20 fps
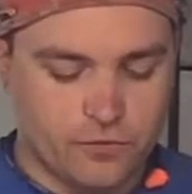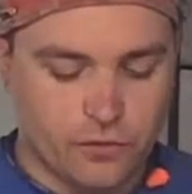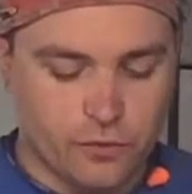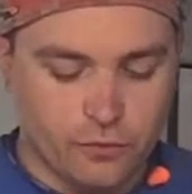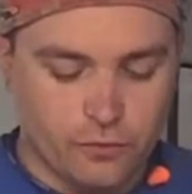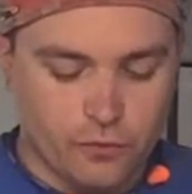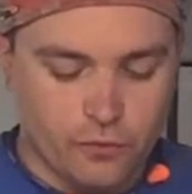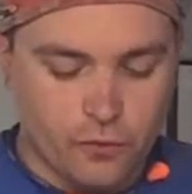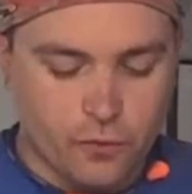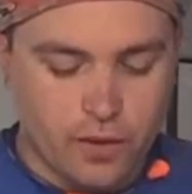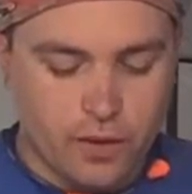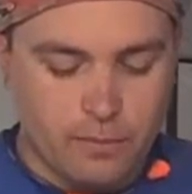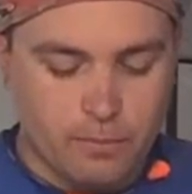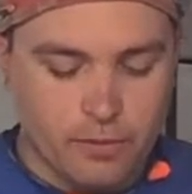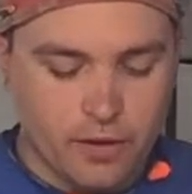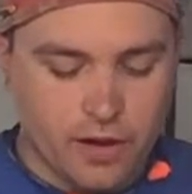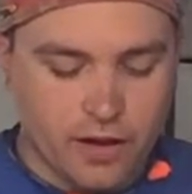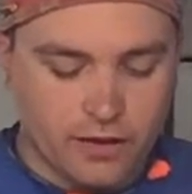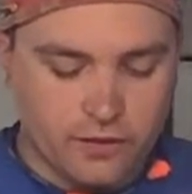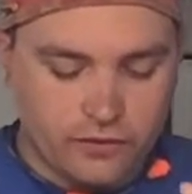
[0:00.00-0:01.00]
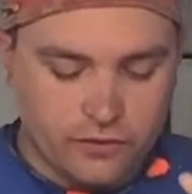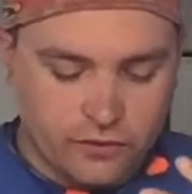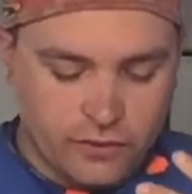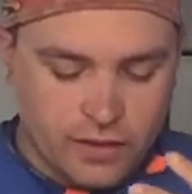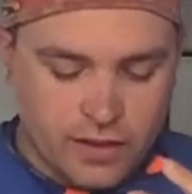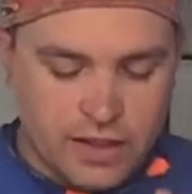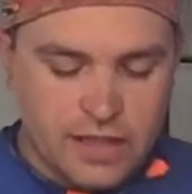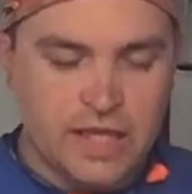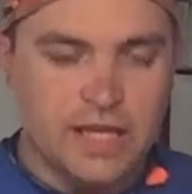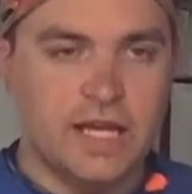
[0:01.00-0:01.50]
So for 40
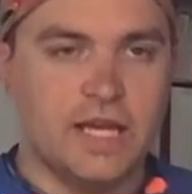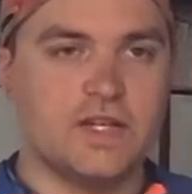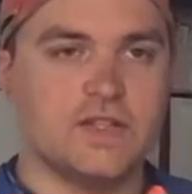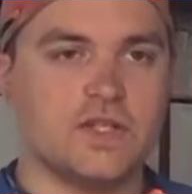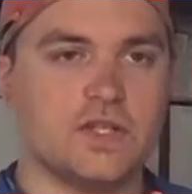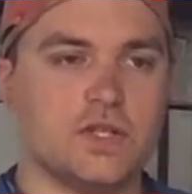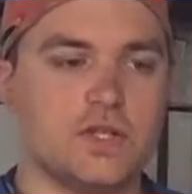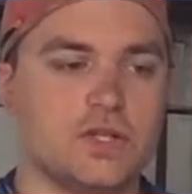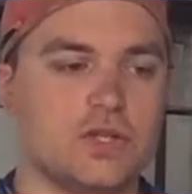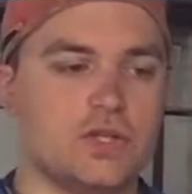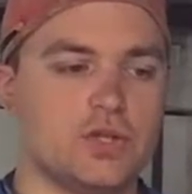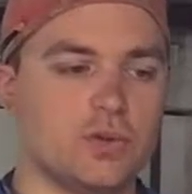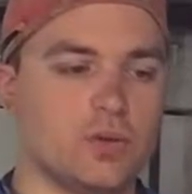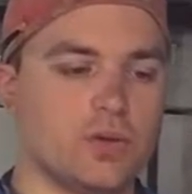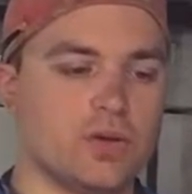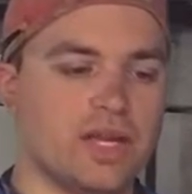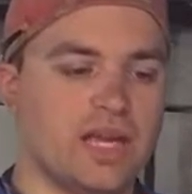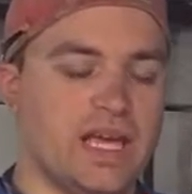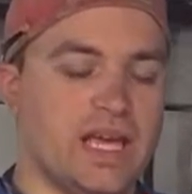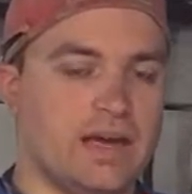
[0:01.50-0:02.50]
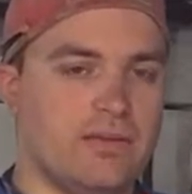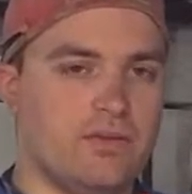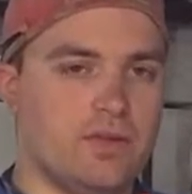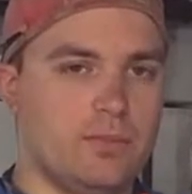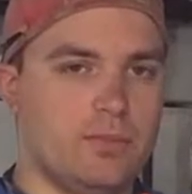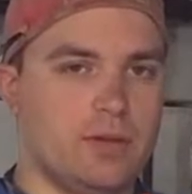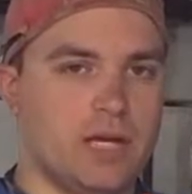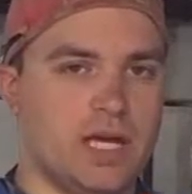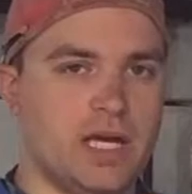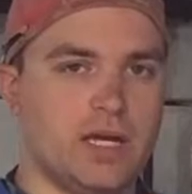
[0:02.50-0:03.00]
bucks, it's a good tool to have in
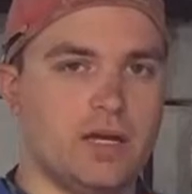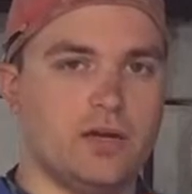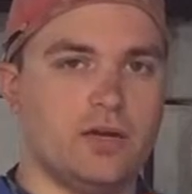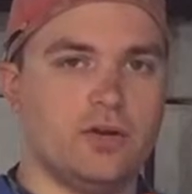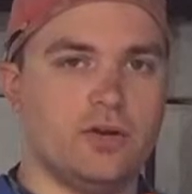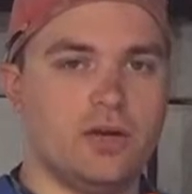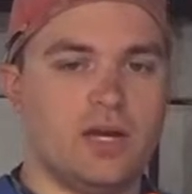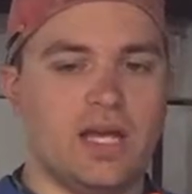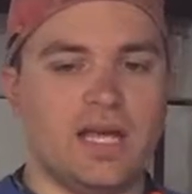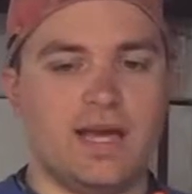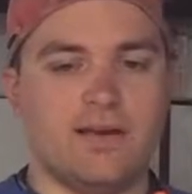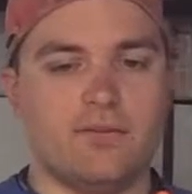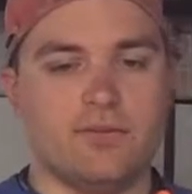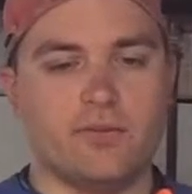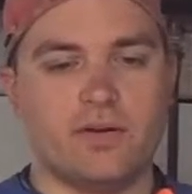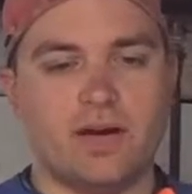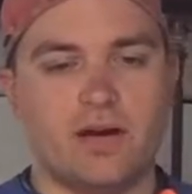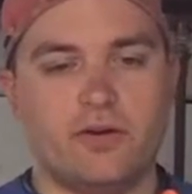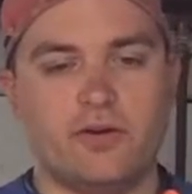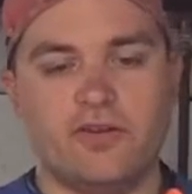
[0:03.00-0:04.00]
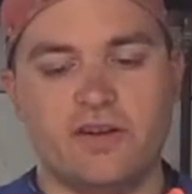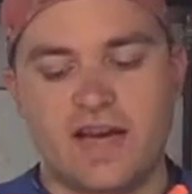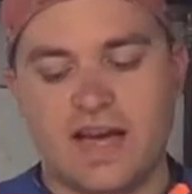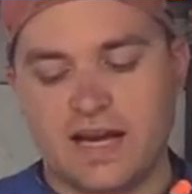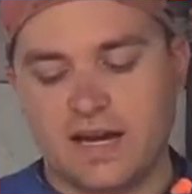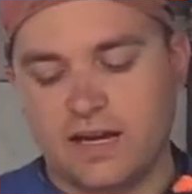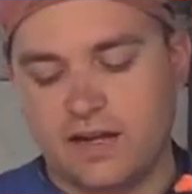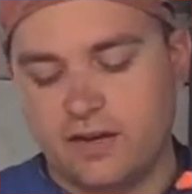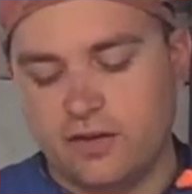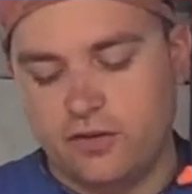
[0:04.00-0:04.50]
the bag. Good to have around. You're
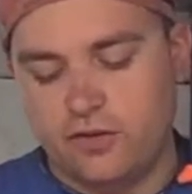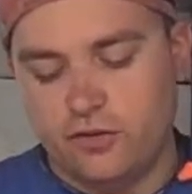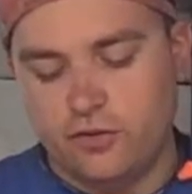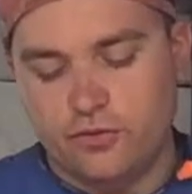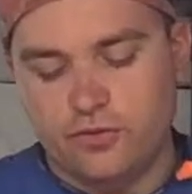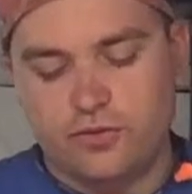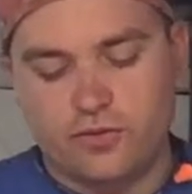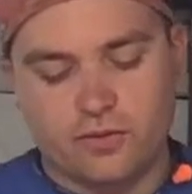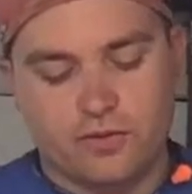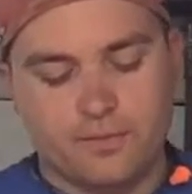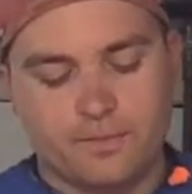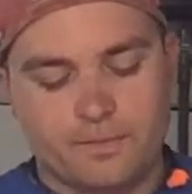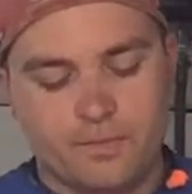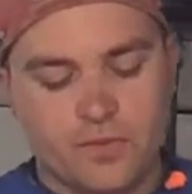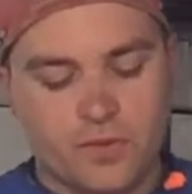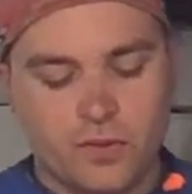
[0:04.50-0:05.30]
not going to use it